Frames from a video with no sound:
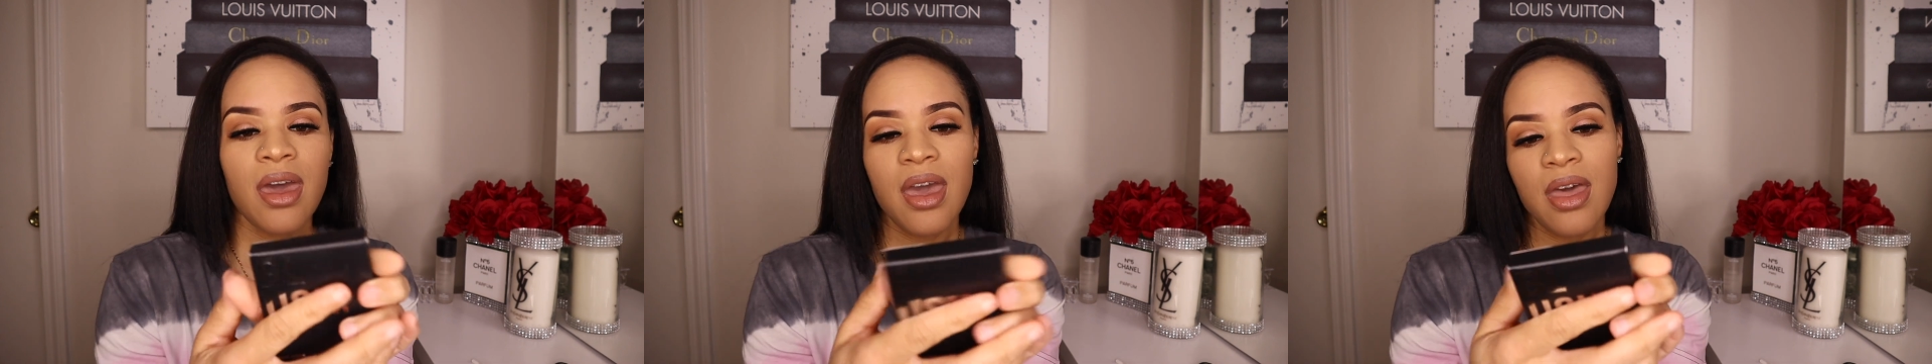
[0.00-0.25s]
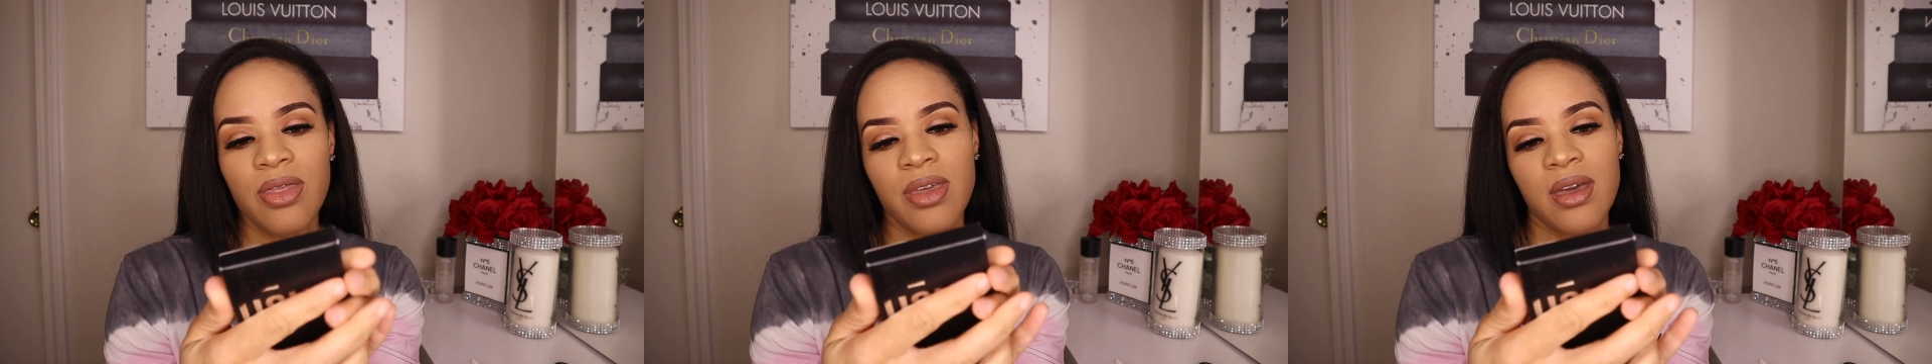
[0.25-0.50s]

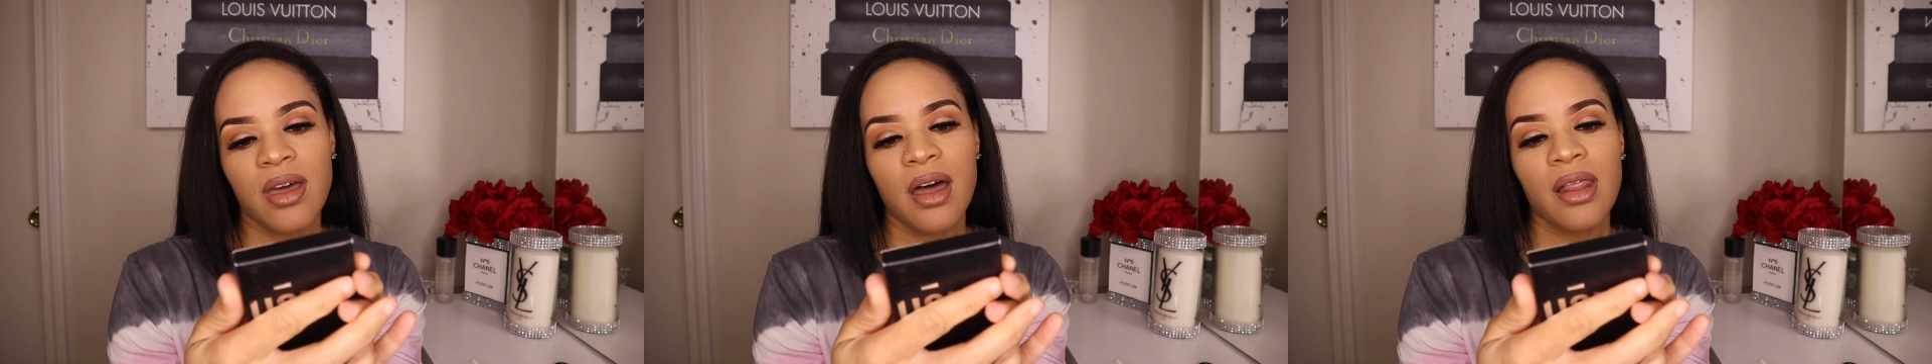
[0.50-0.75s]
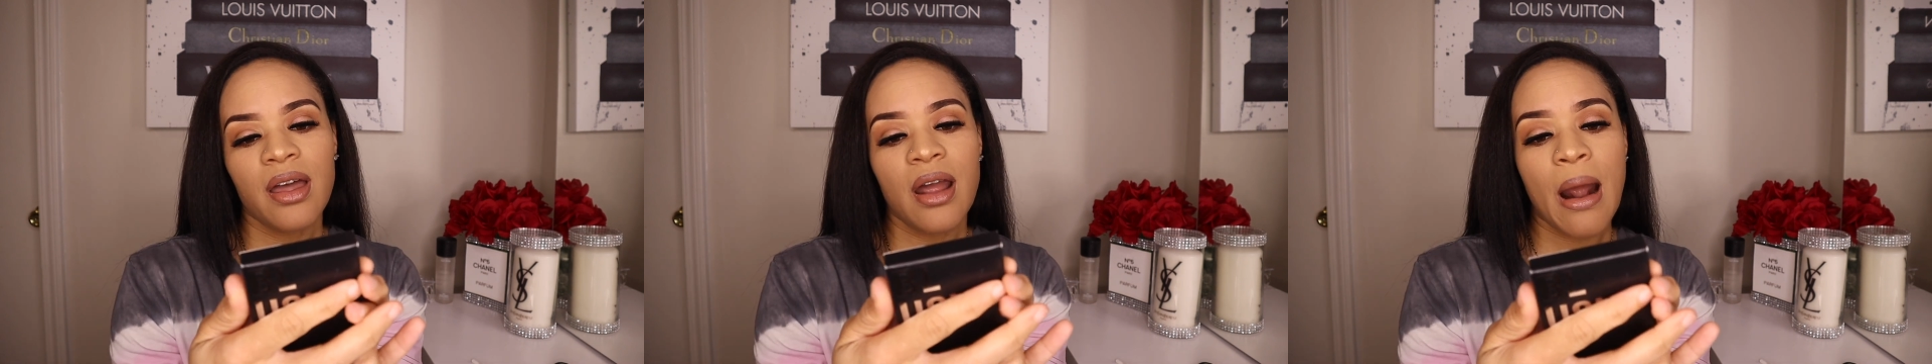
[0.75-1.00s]
in the
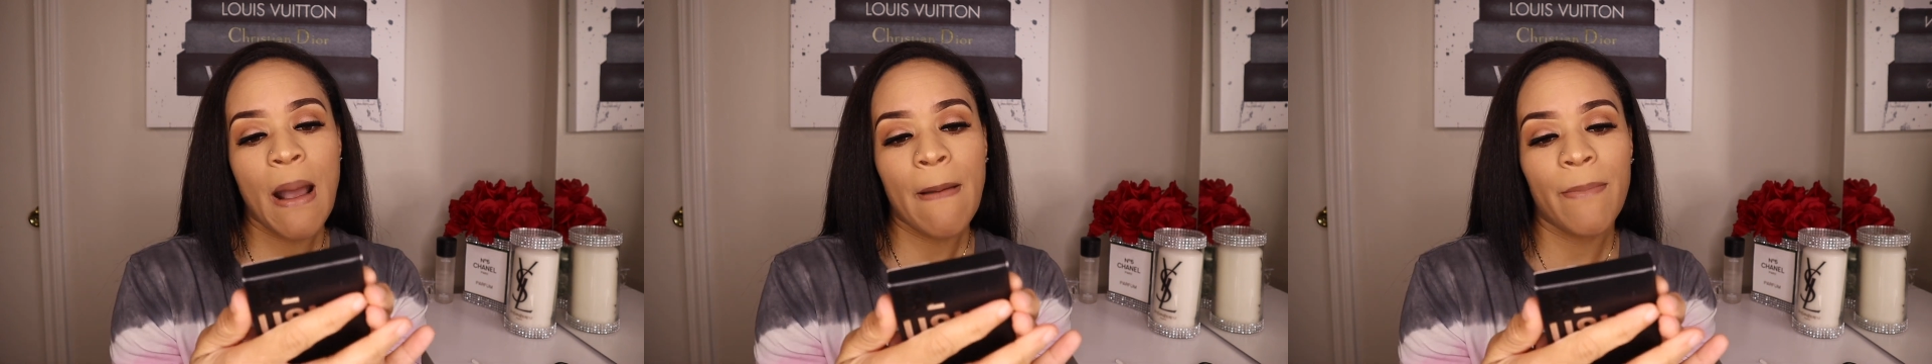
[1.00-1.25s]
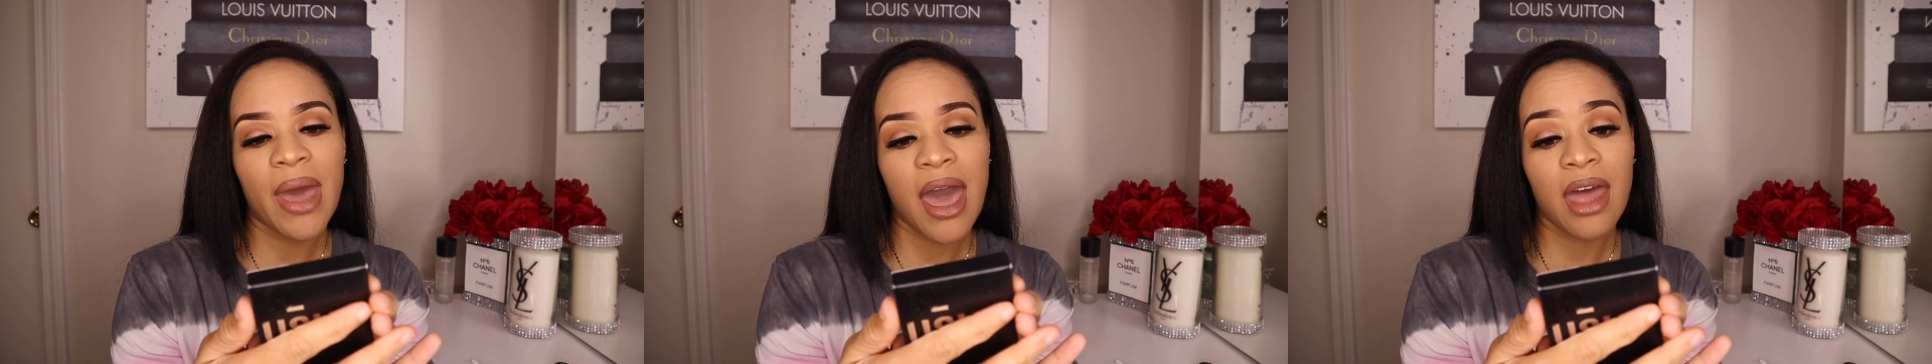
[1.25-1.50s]

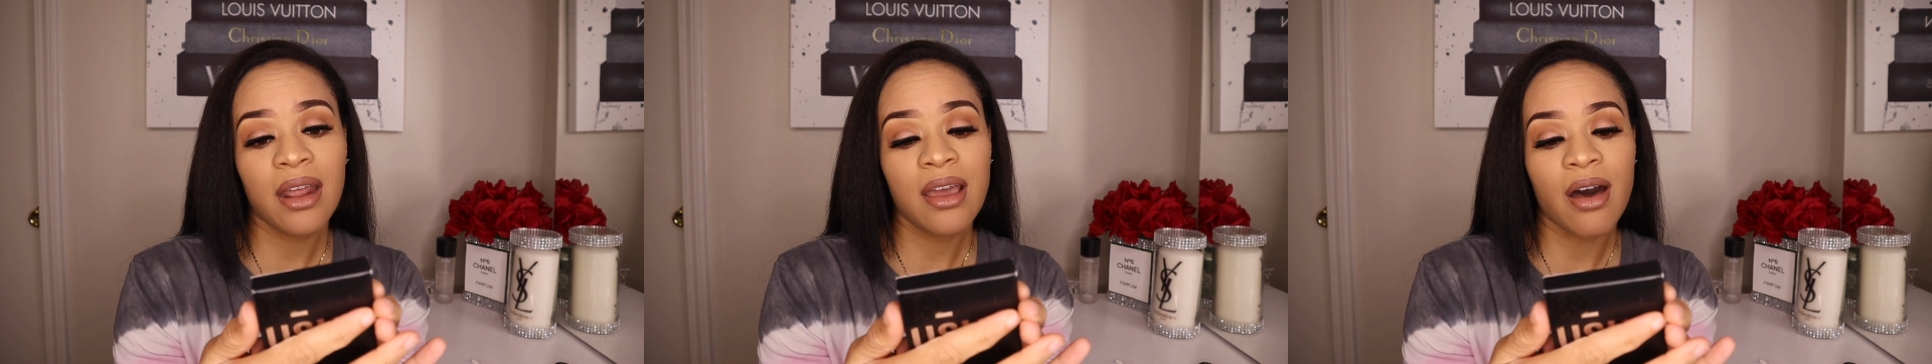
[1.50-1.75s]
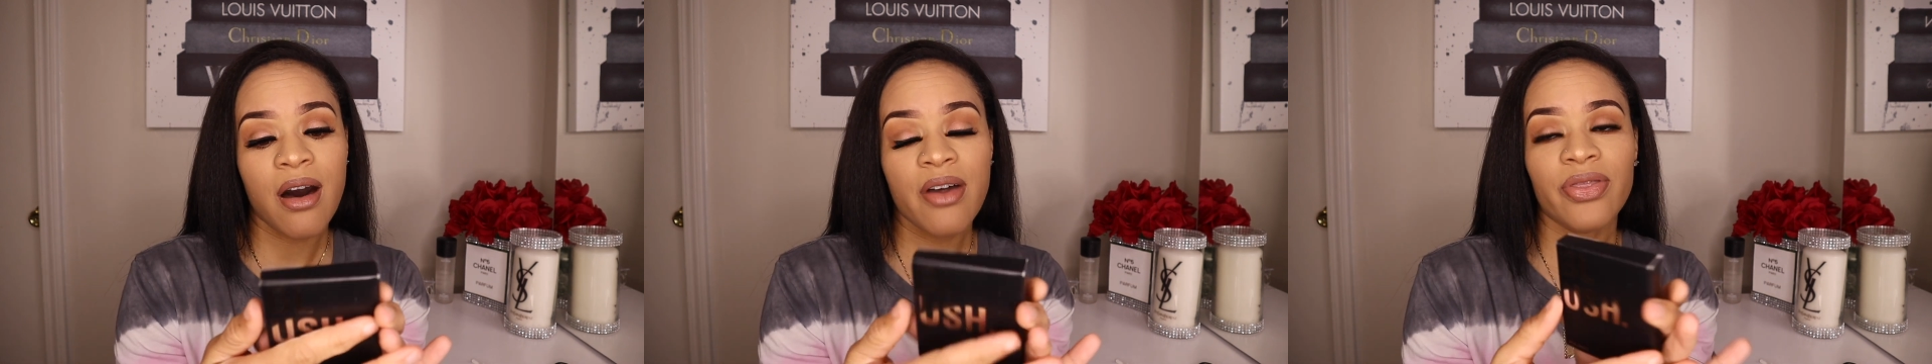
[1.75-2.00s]
color
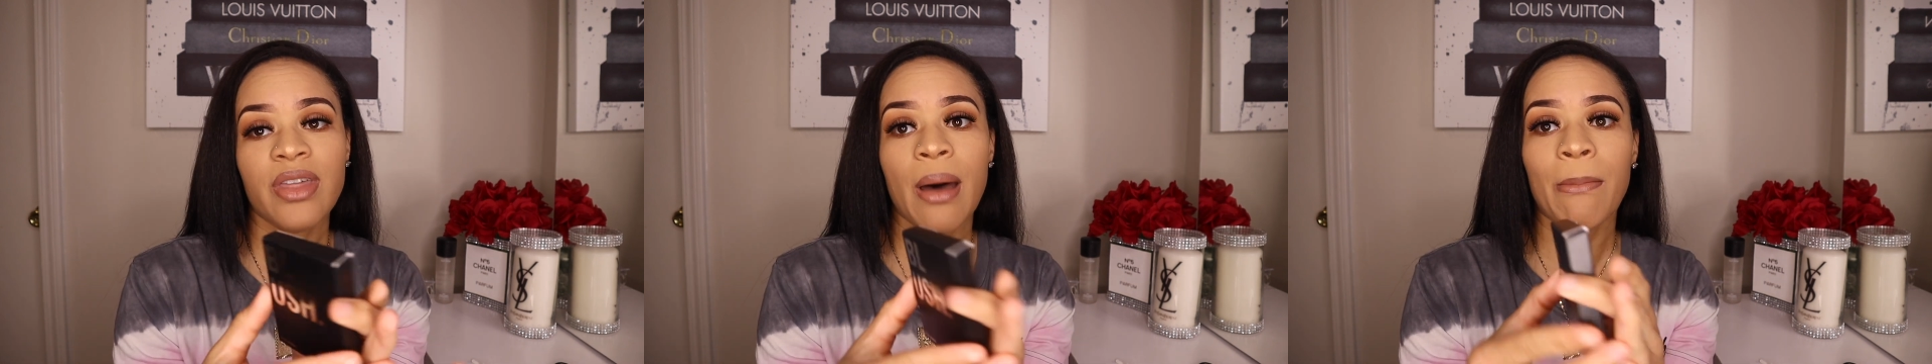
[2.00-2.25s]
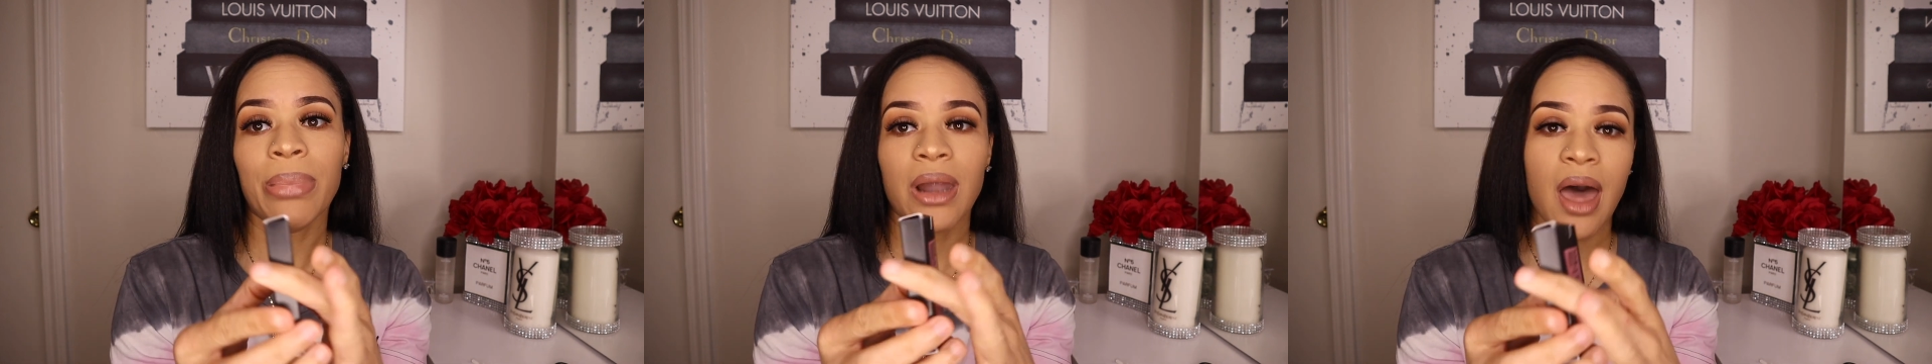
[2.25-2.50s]
Baddie on
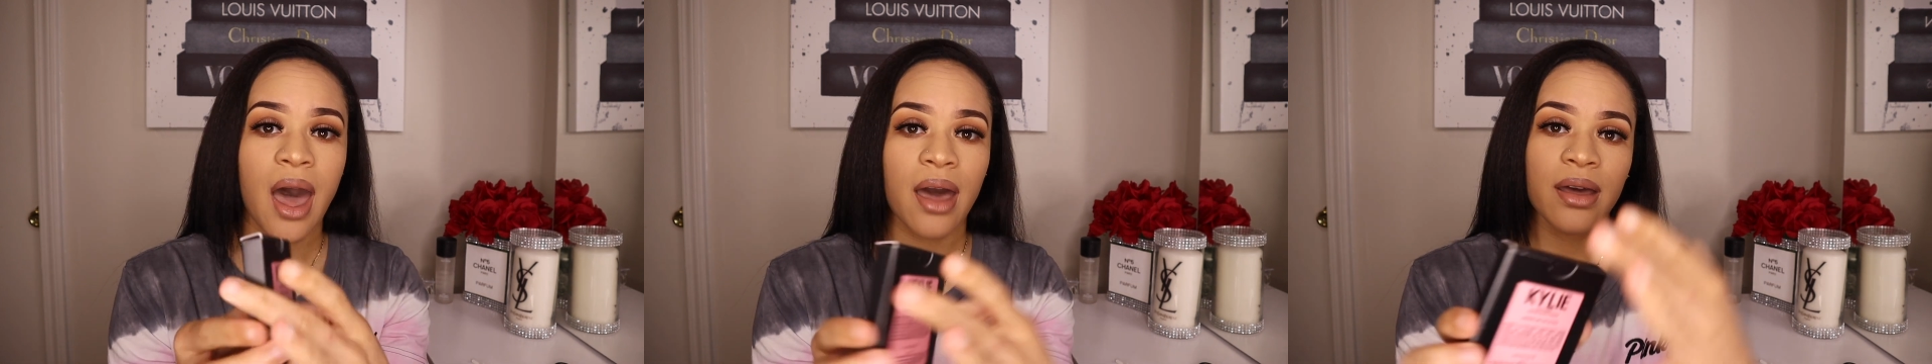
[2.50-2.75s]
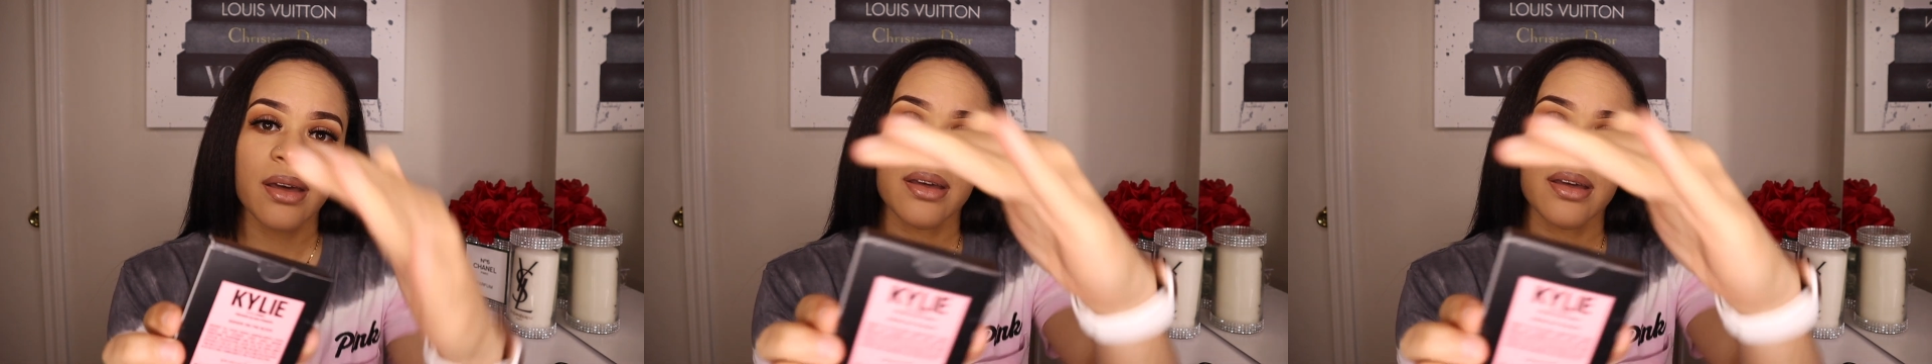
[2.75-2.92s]
the Block.